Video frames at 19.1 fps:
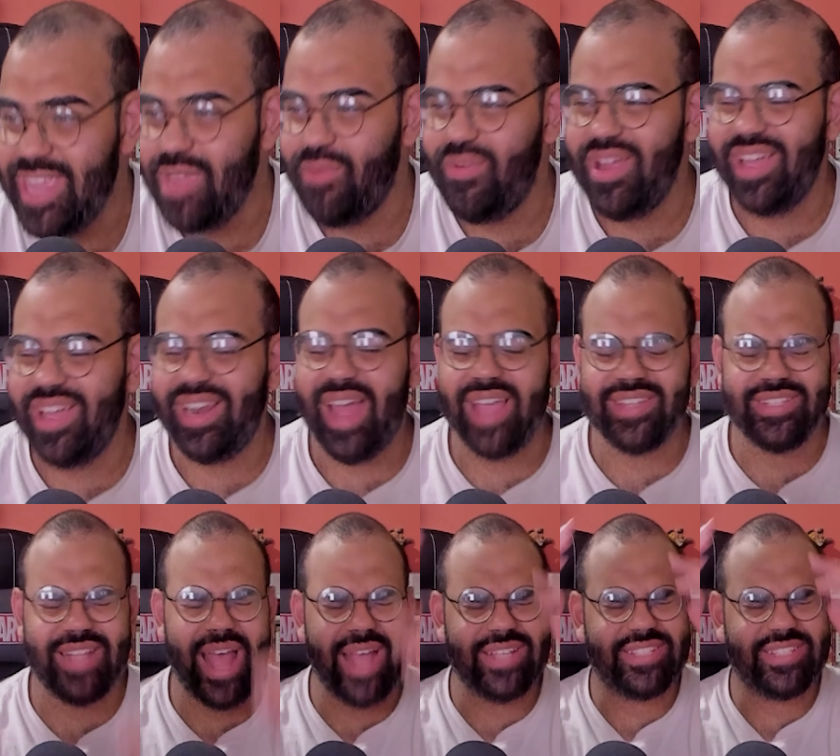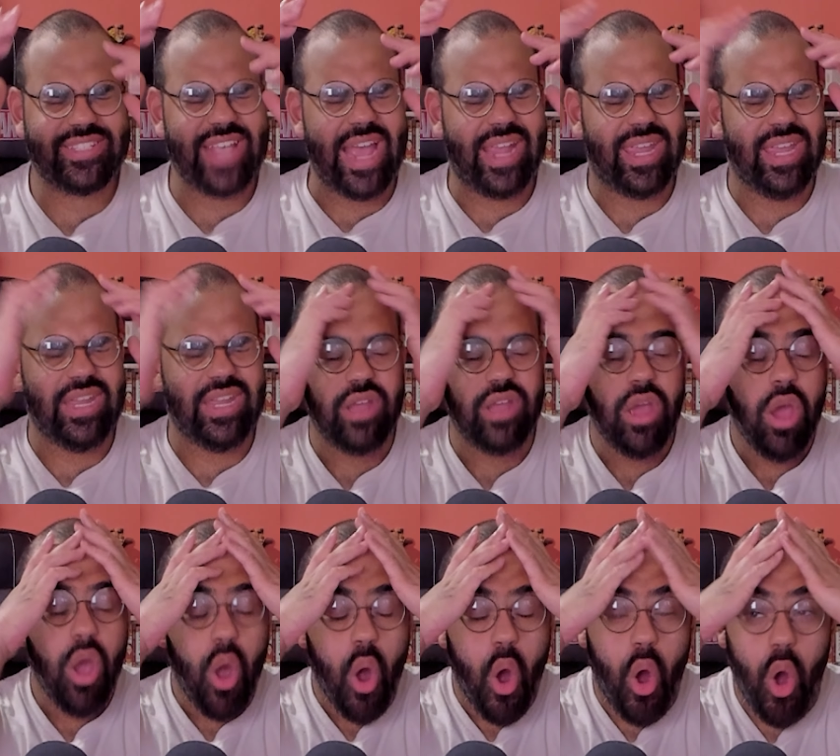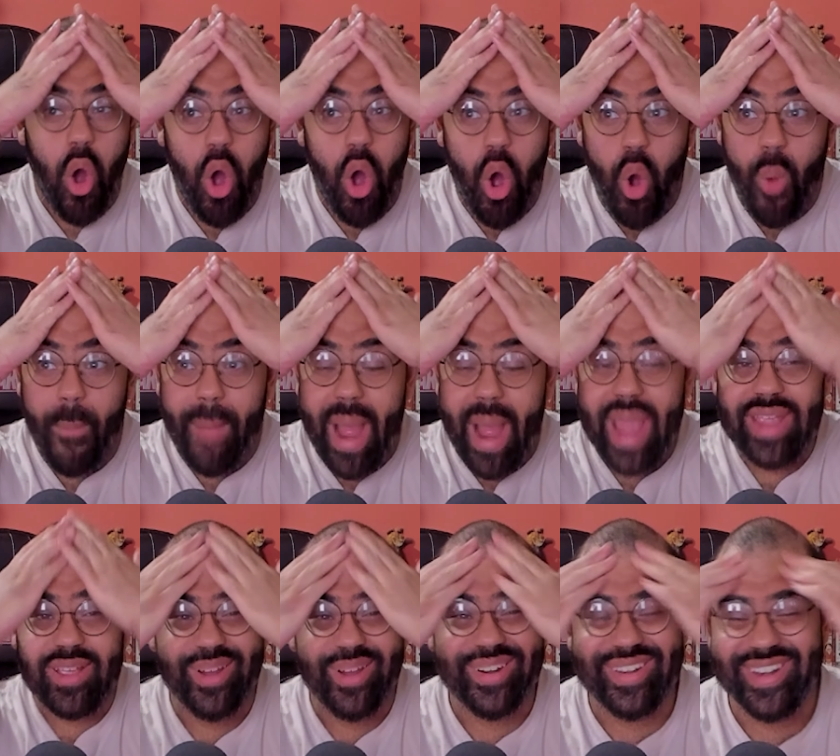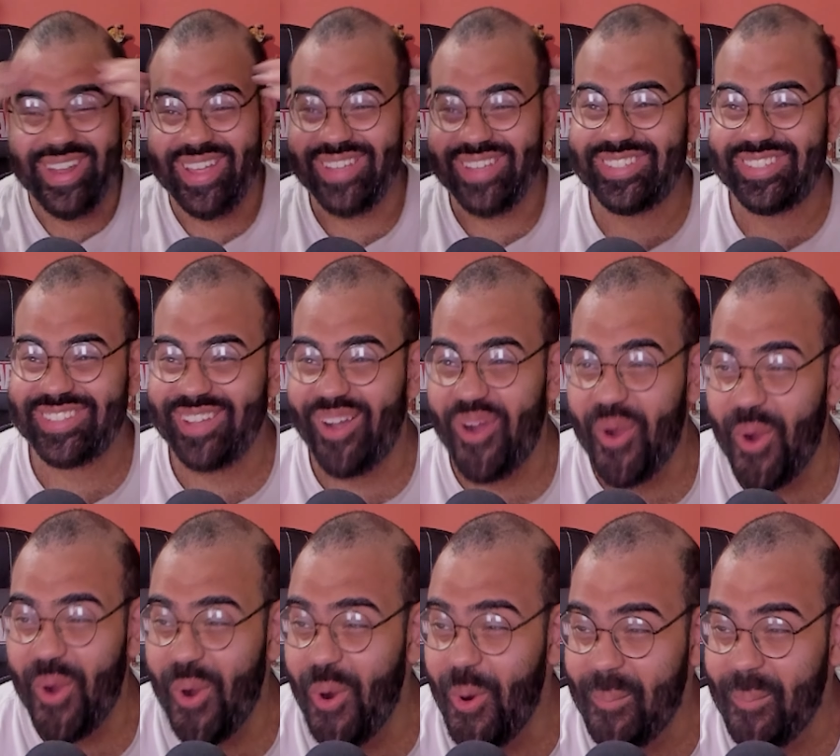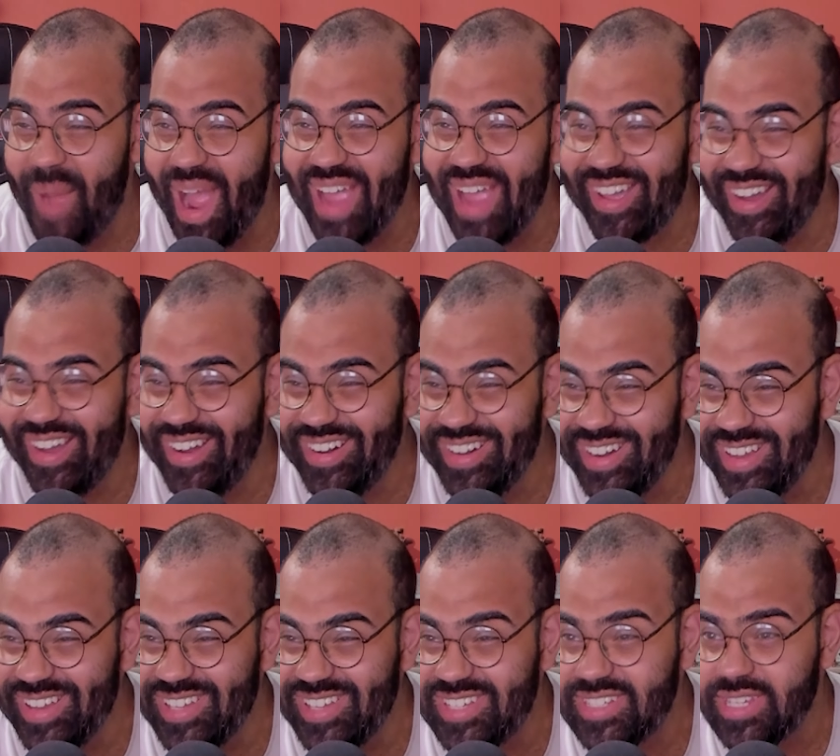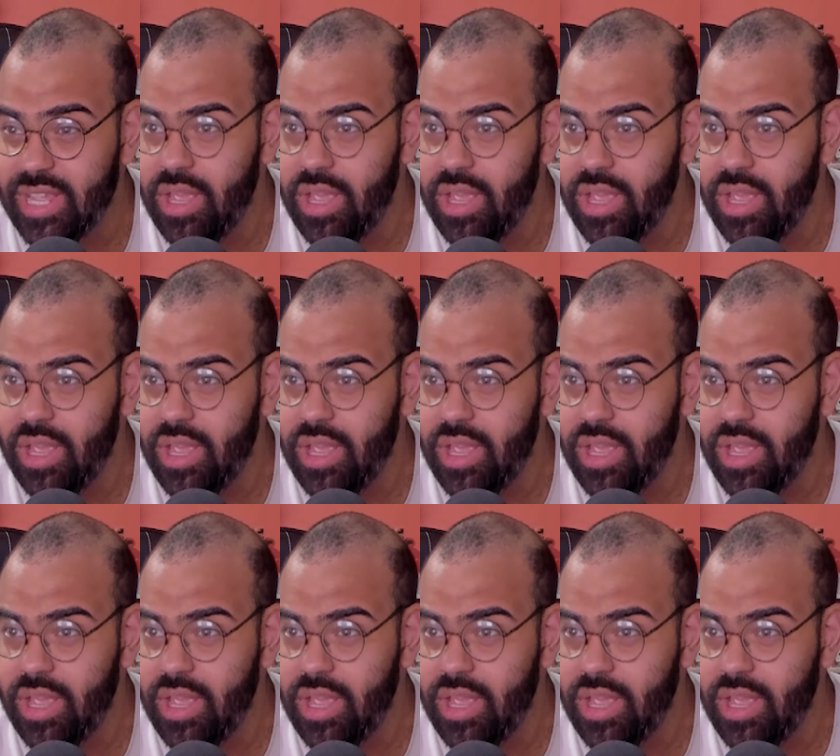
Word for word: realized last second. Oh my goodness. Oh my goodness.